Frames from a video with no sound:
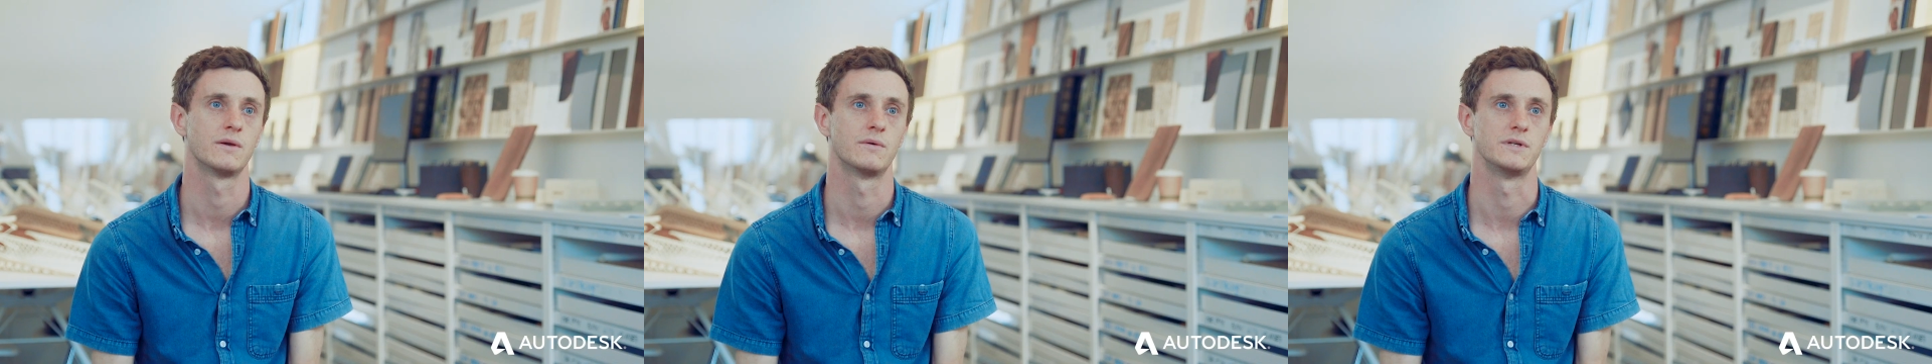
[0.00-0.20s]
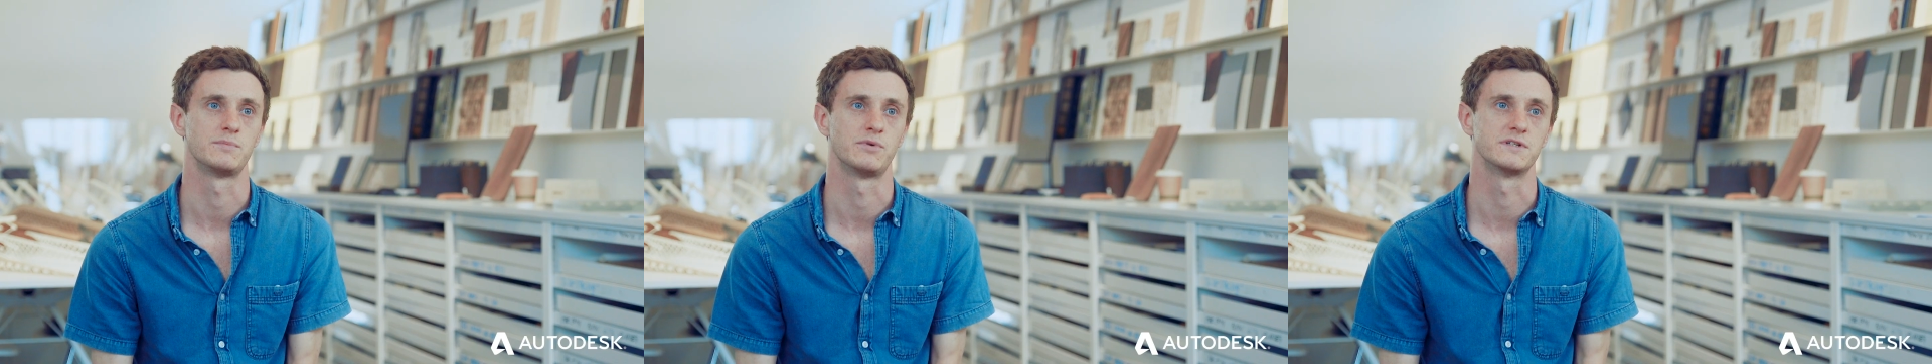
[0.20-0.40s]

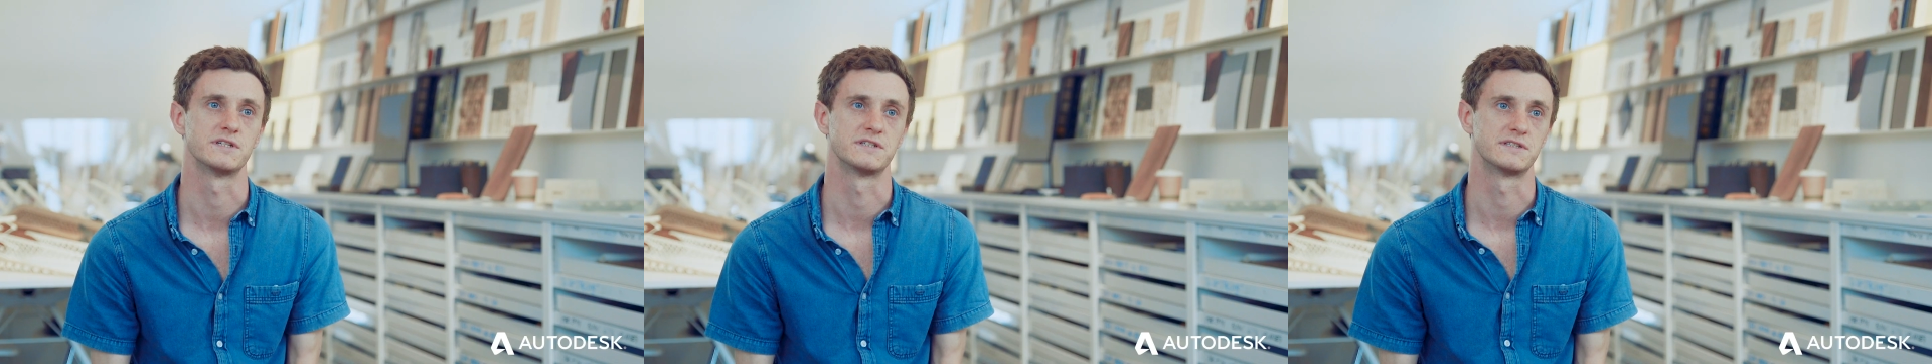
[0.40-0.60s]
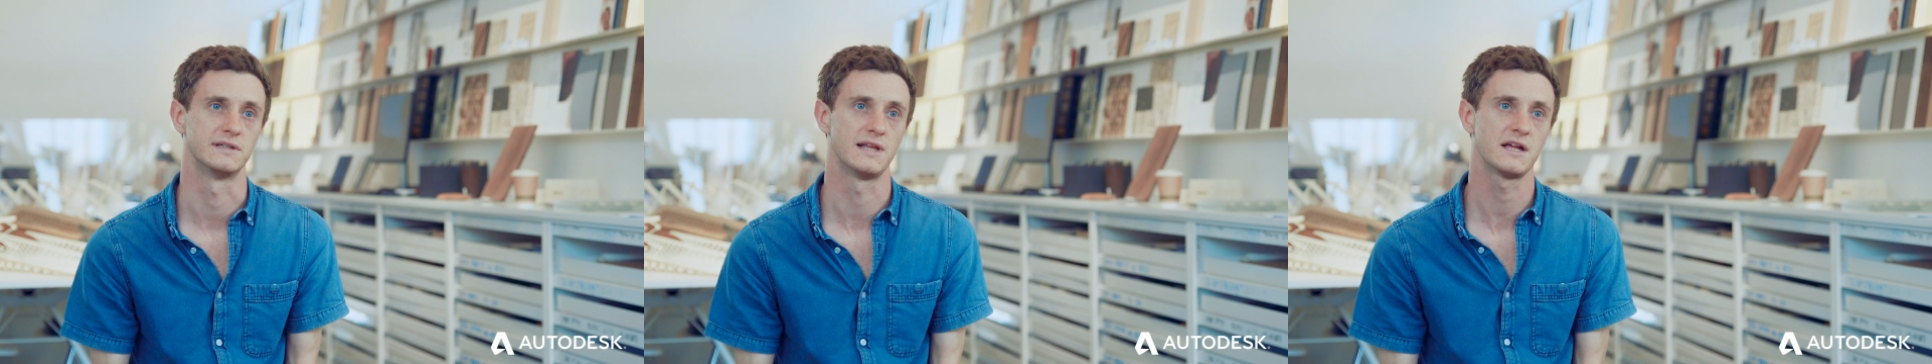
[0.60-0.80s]
Which brings
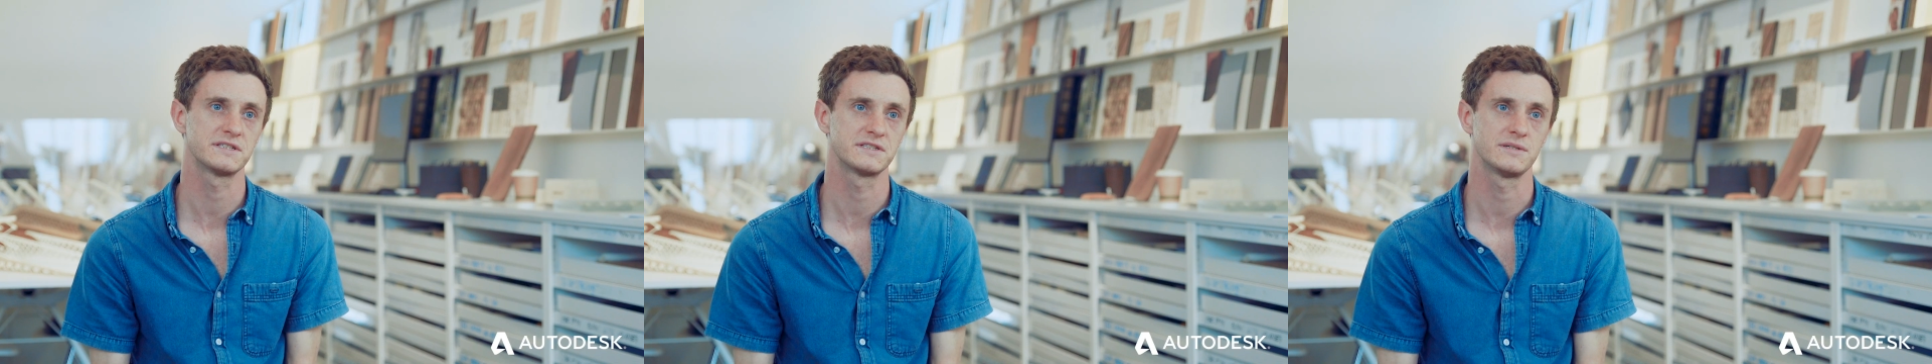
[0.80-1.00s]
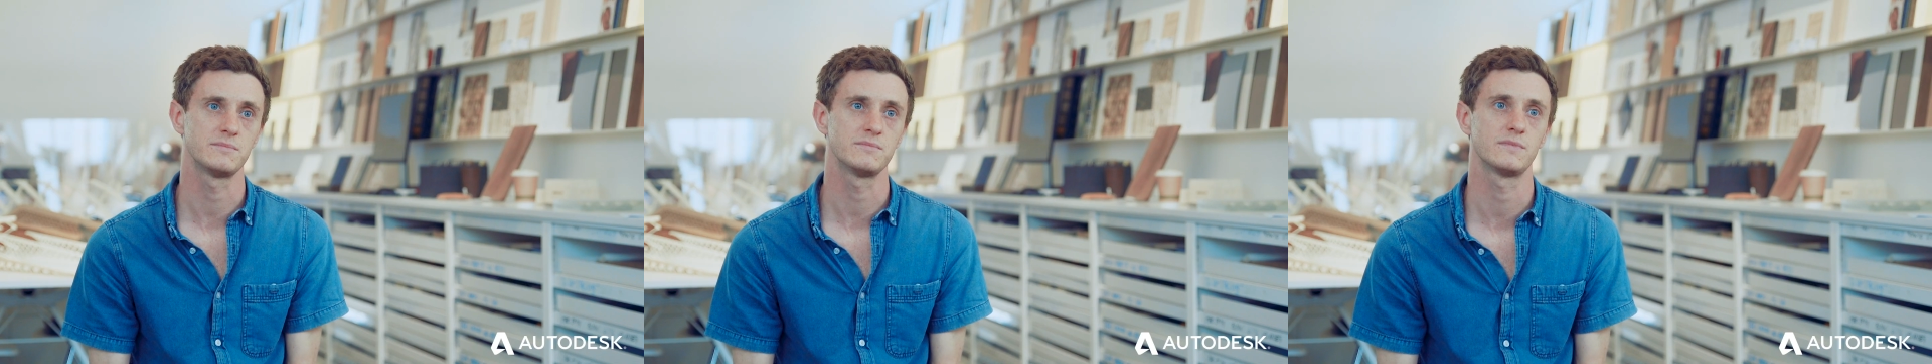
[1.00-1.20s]
us to
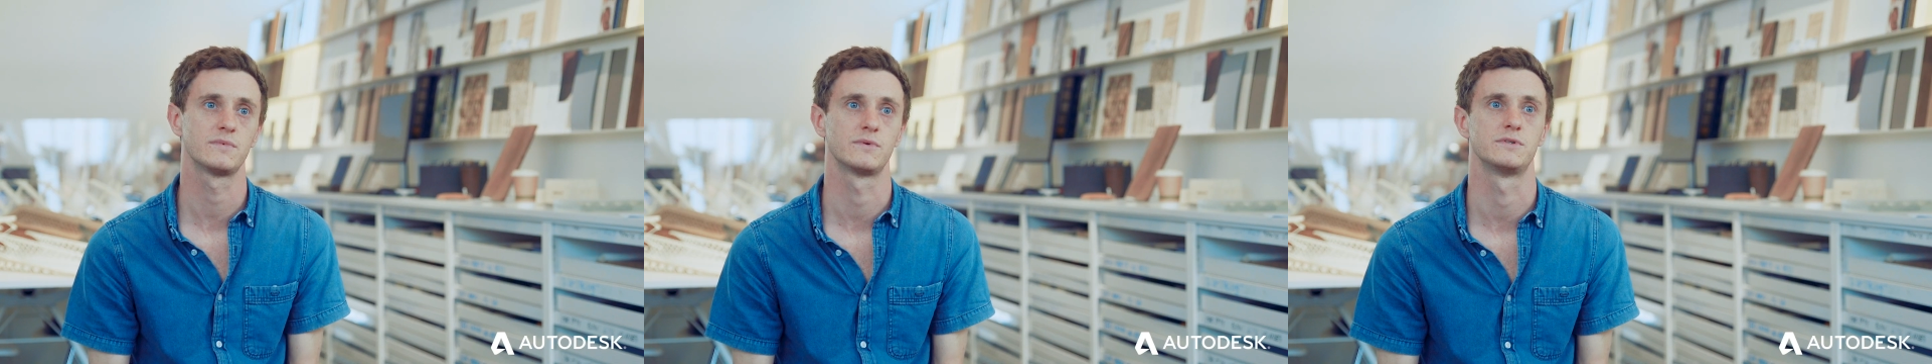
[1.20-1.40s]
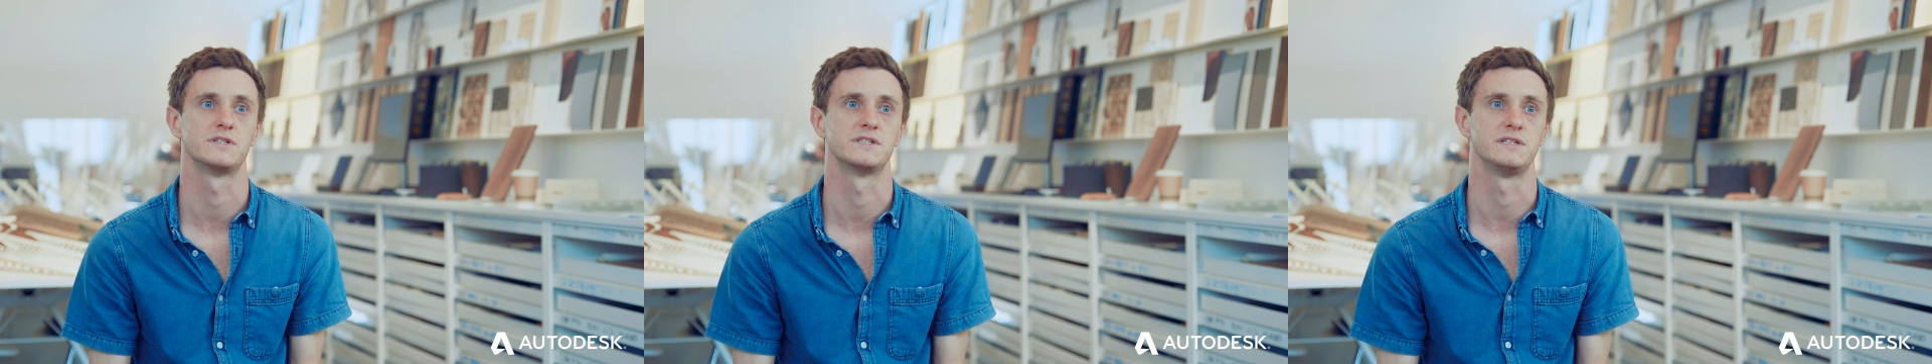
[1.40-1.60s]

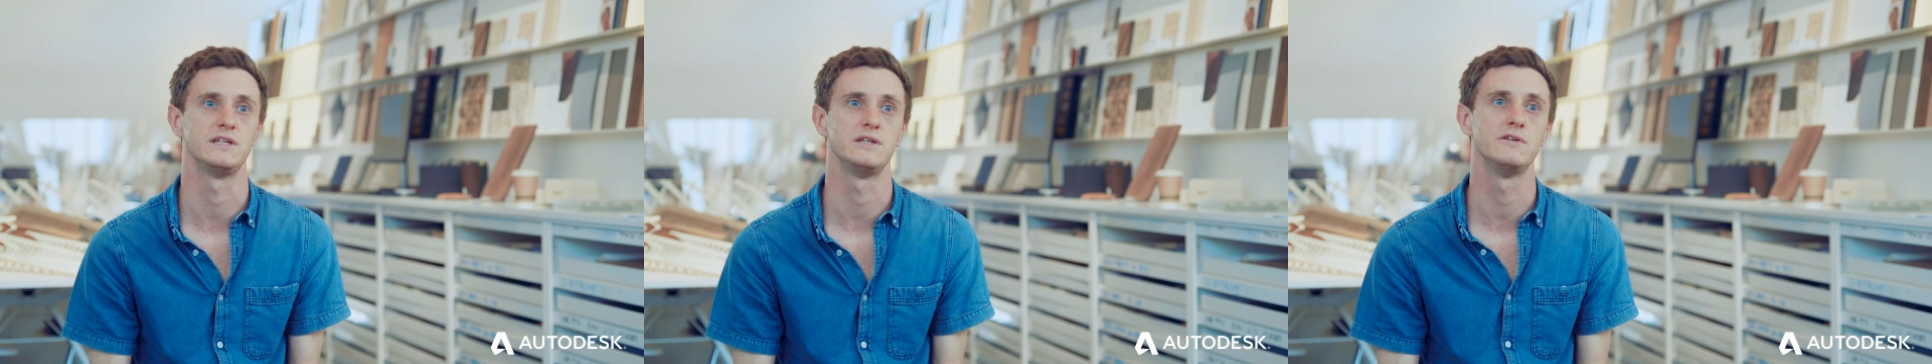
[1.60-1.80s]
LASIMM, which is an